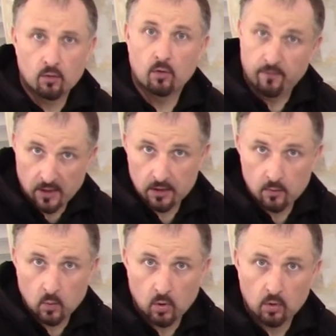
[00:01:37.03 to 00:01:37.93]
or
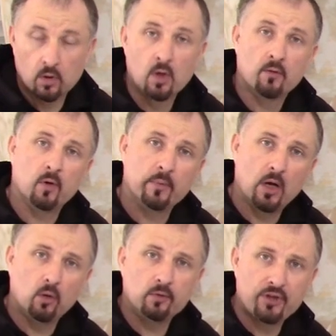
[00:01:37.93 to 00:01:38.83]
firewall from the
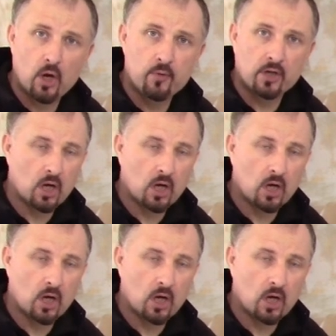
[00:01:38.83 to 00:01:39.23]
old donor